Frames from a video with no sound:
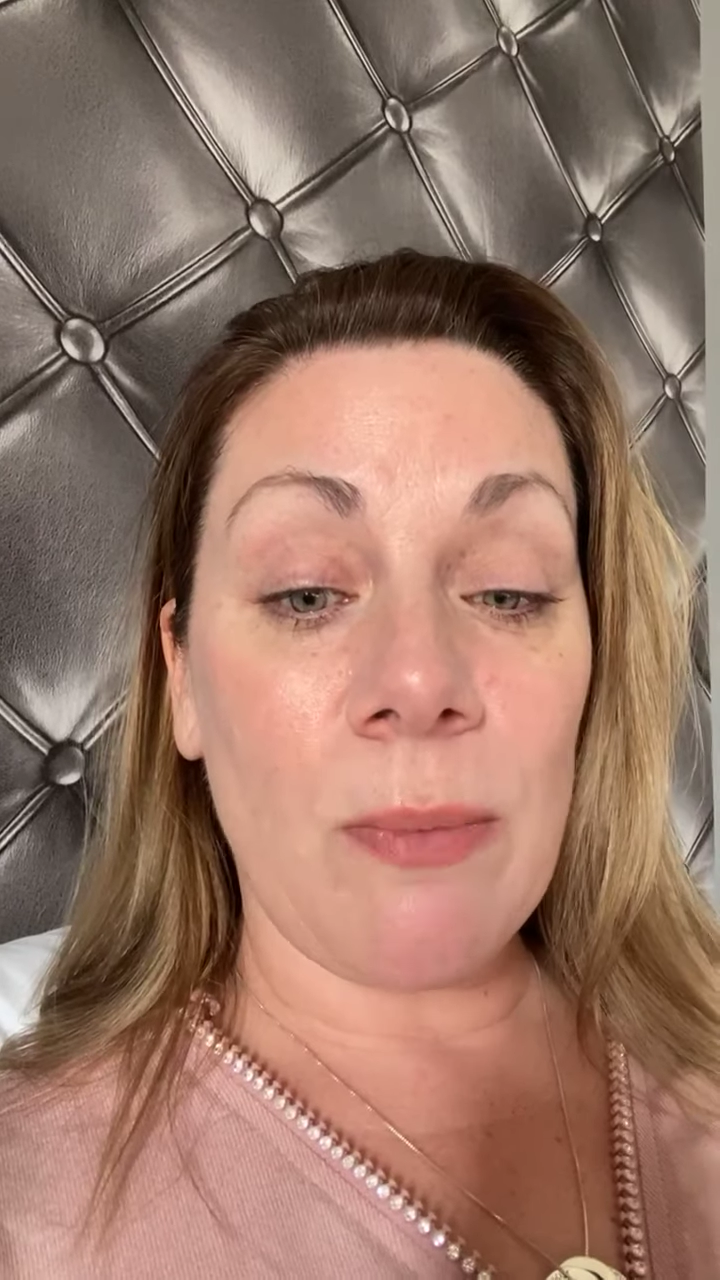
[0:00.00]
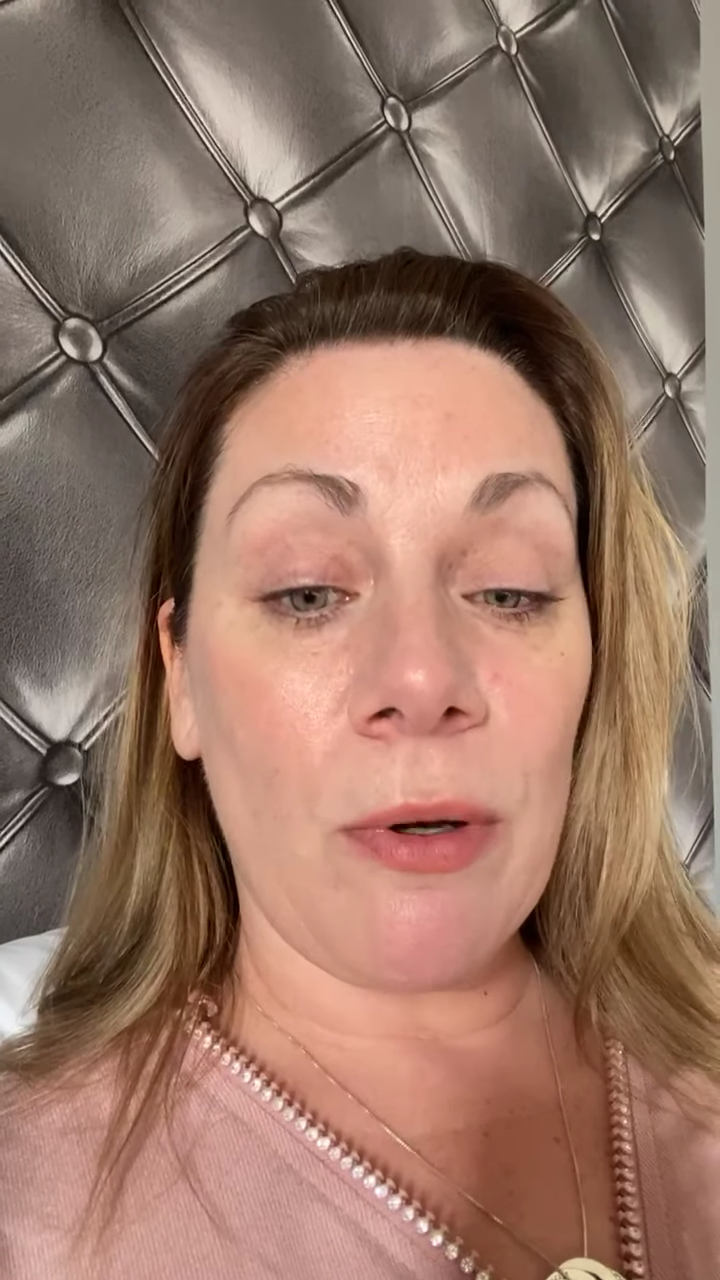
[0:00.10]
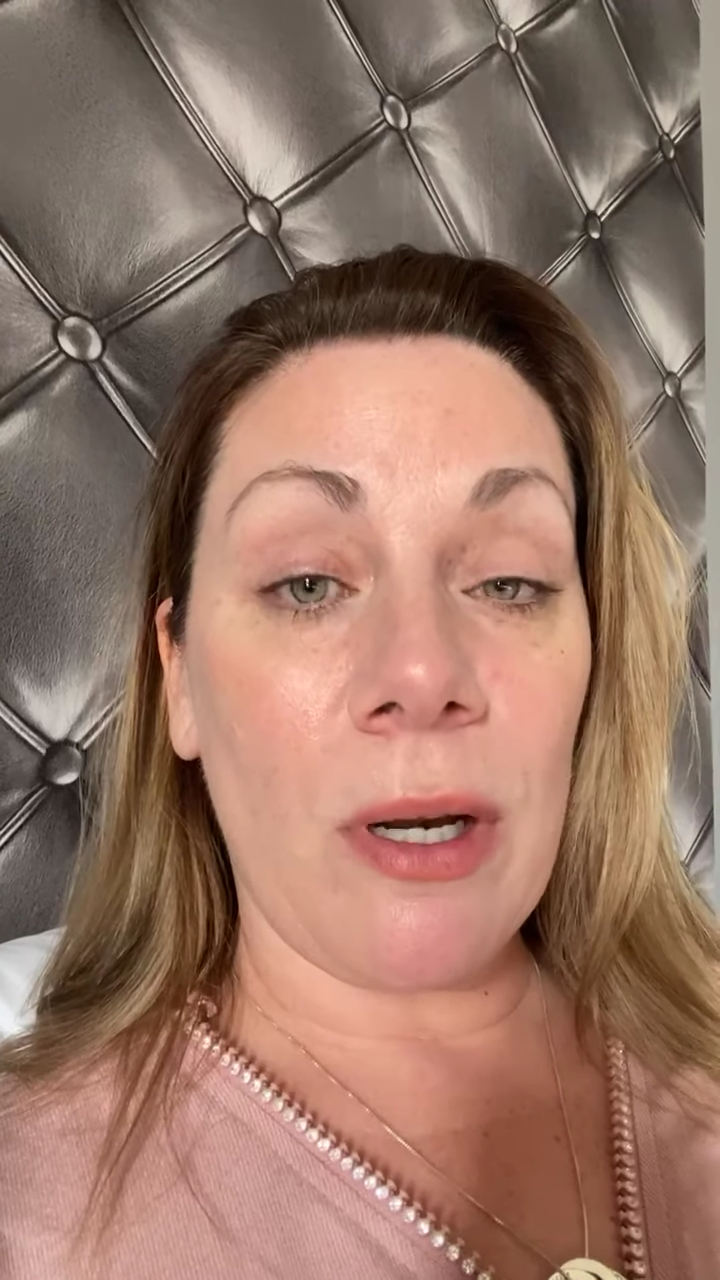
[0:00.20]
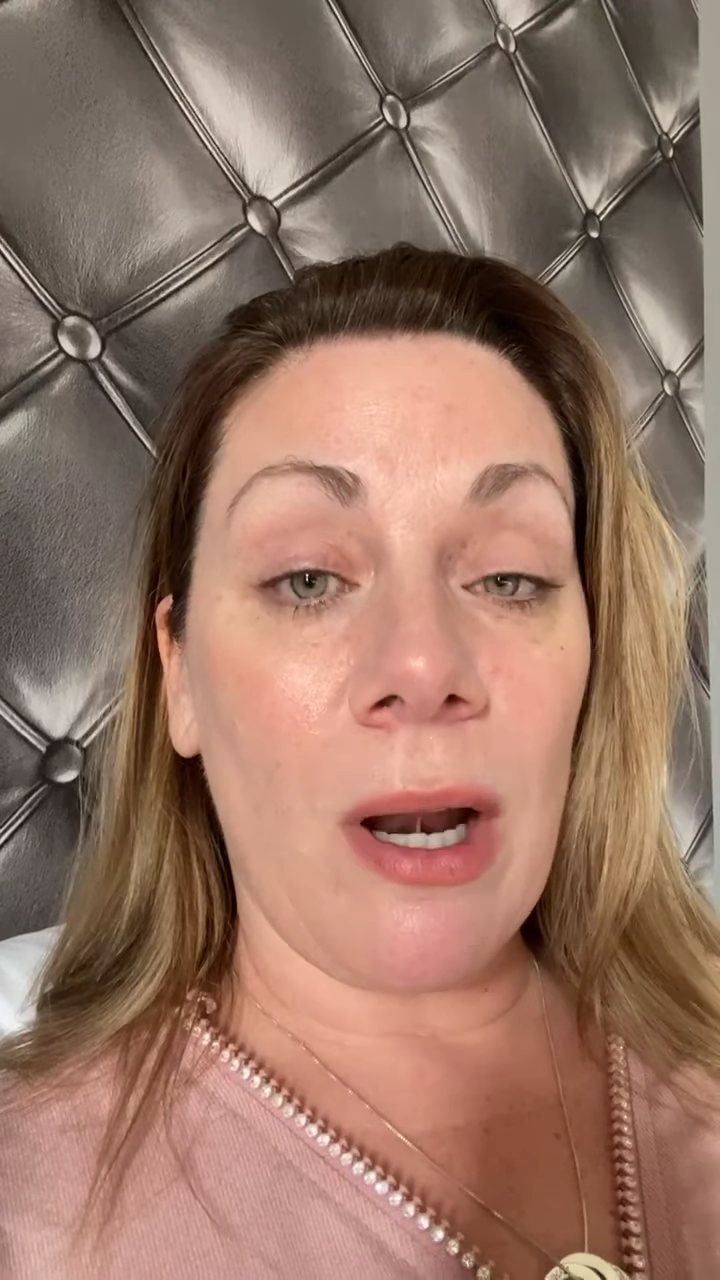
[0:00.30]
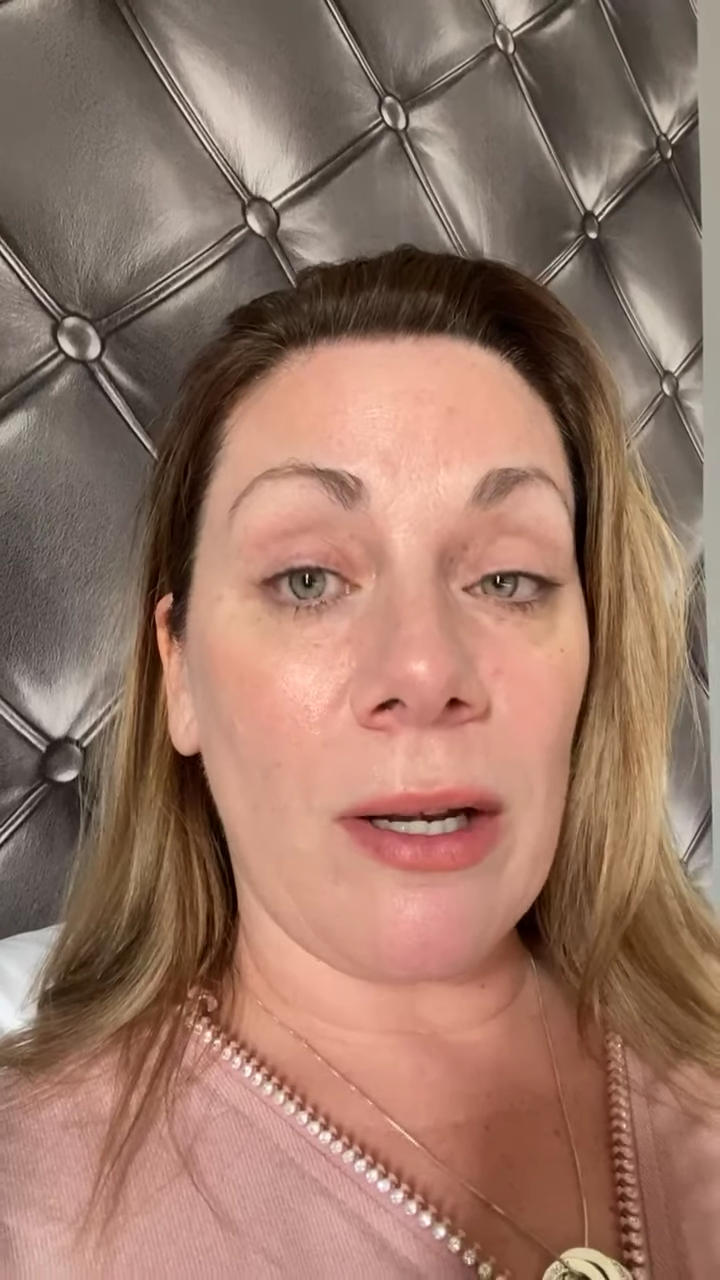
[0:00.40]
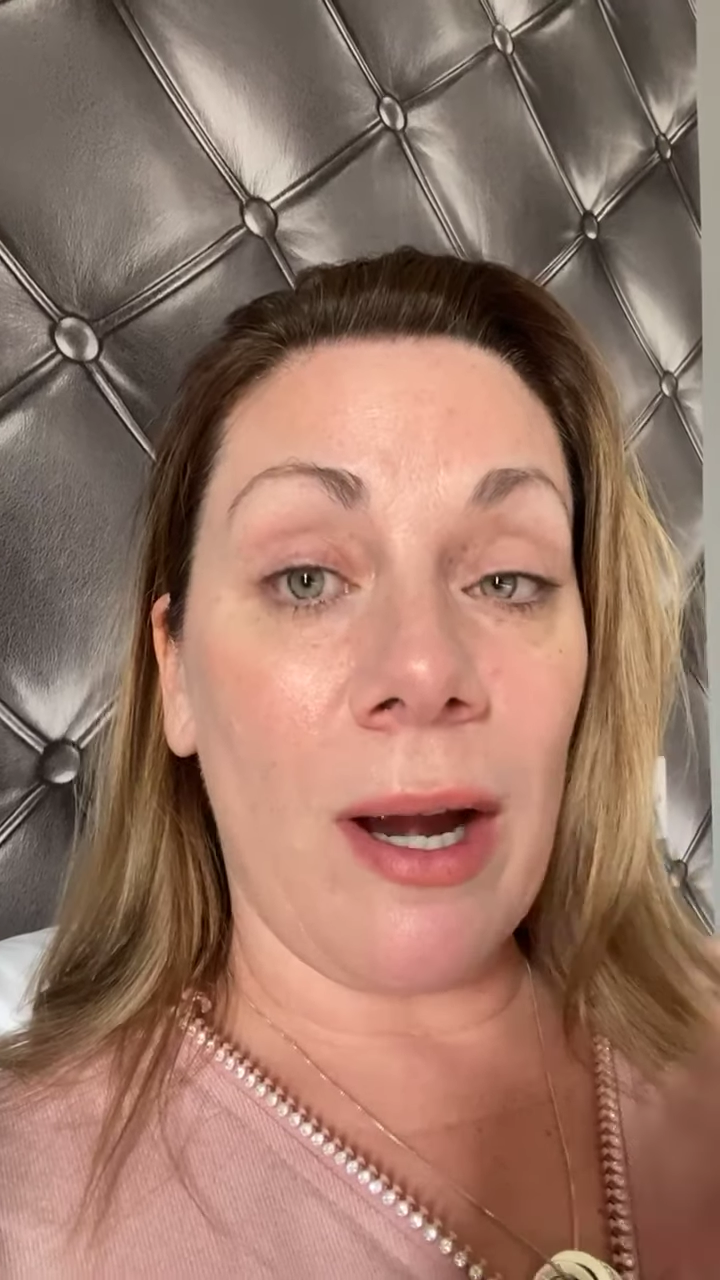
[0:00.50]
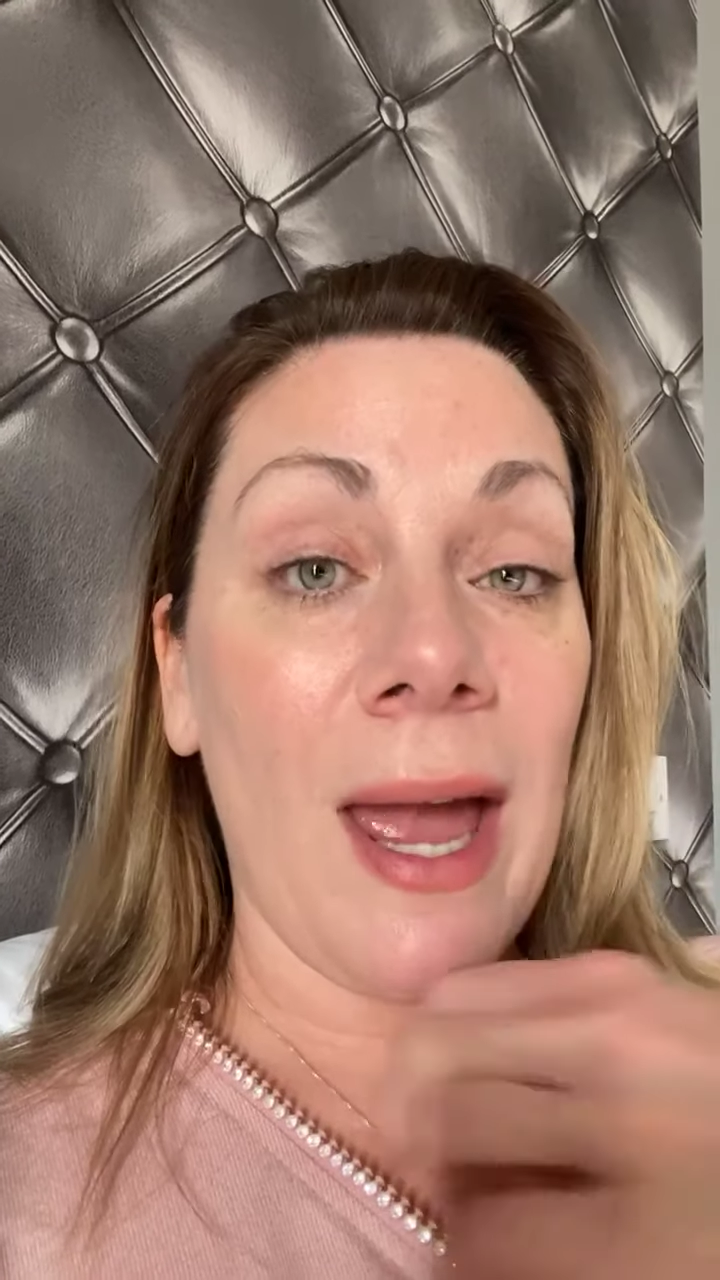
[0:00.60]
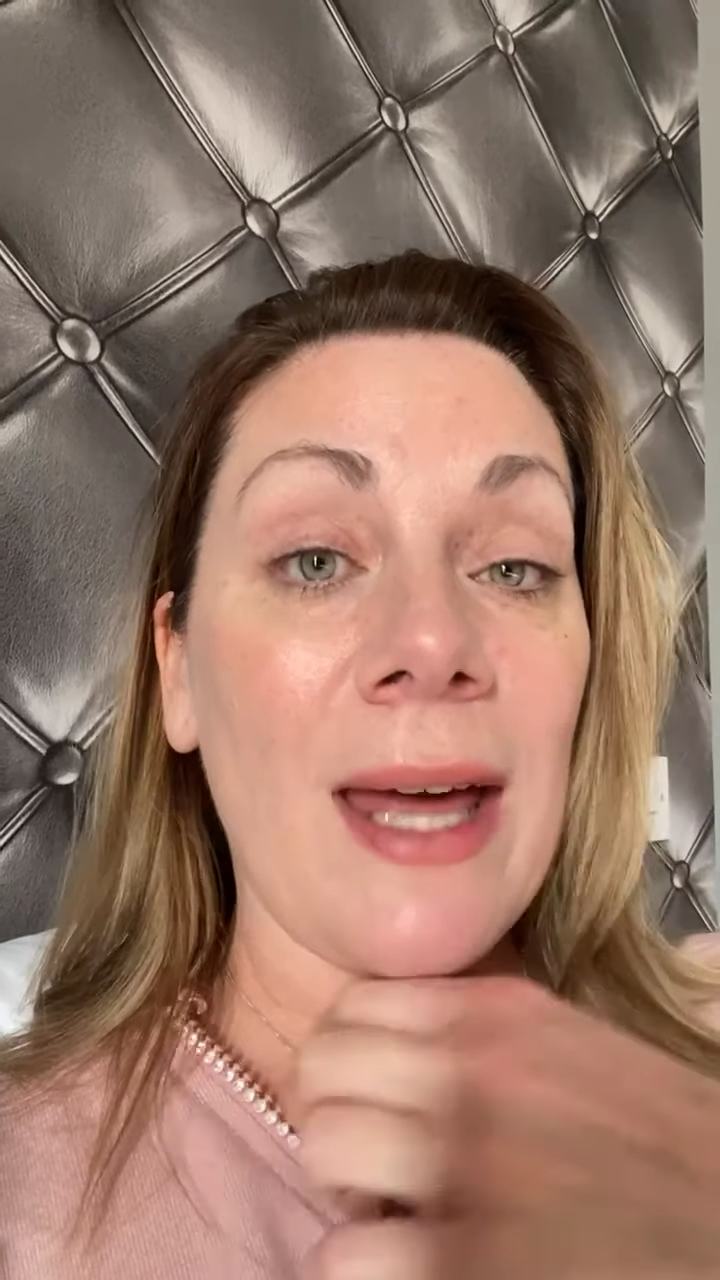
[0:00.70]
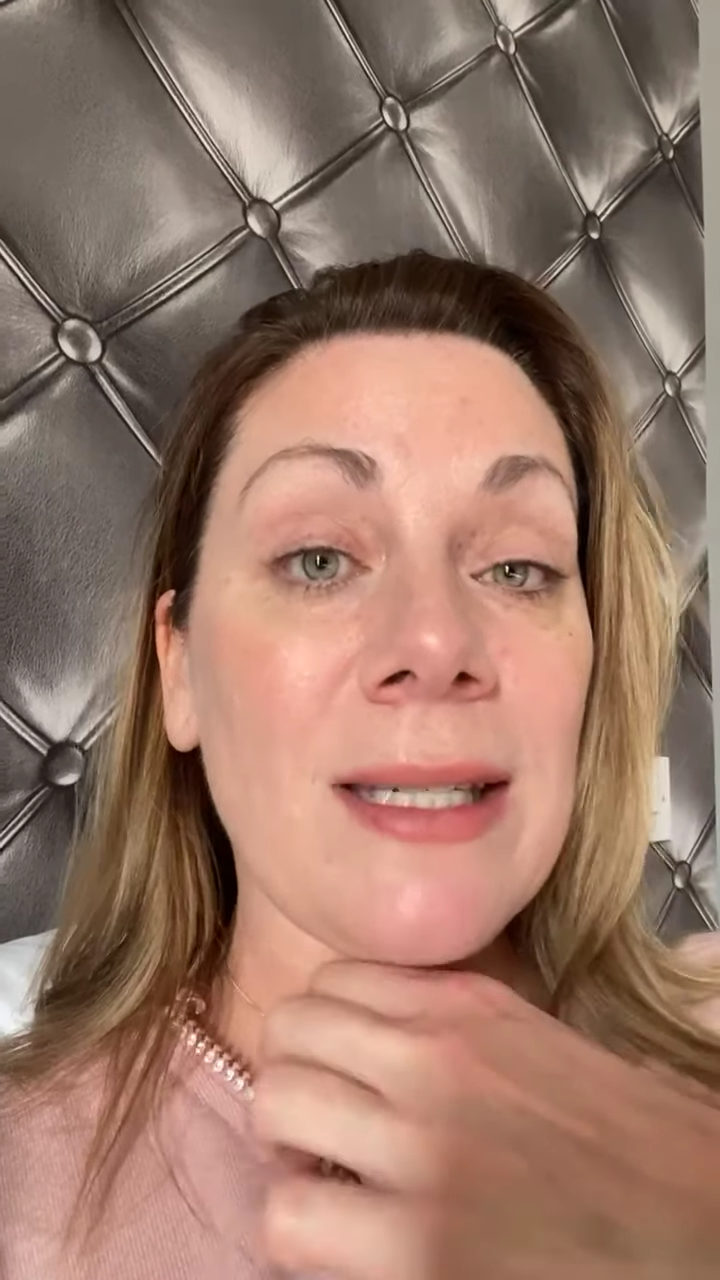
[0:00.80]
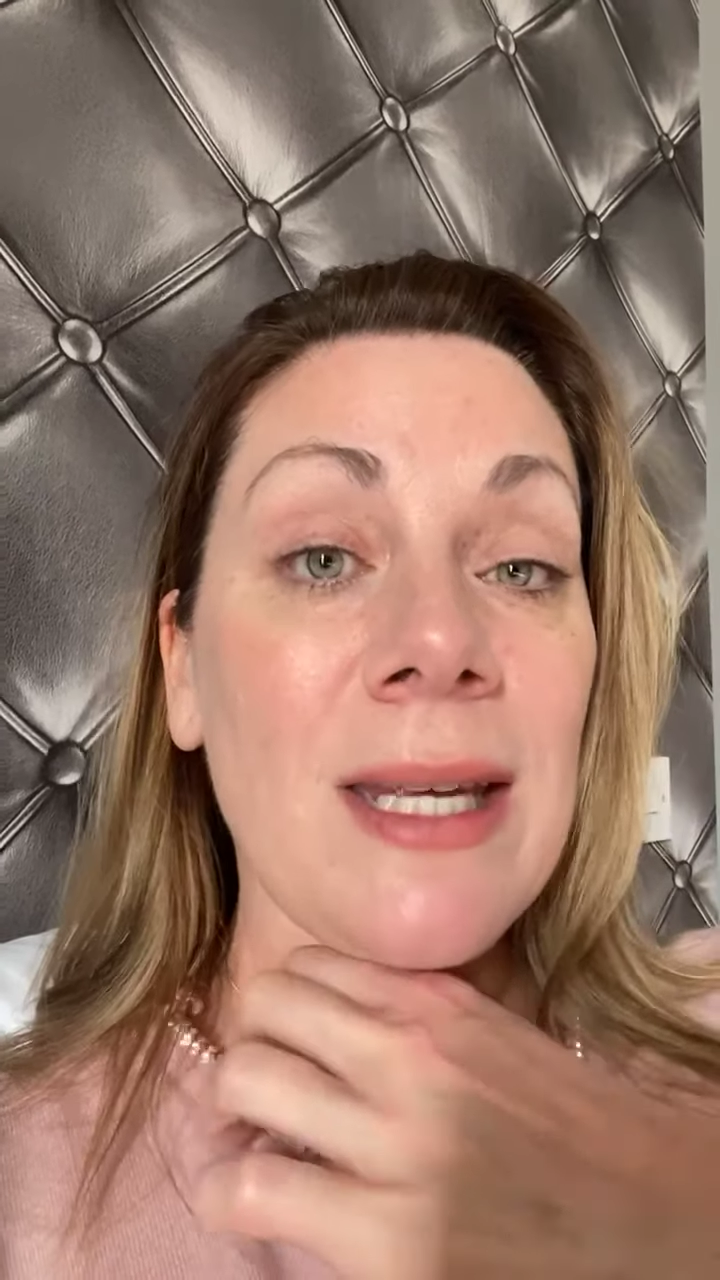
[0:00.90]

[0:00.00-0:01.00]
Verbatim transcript: to put it on your head.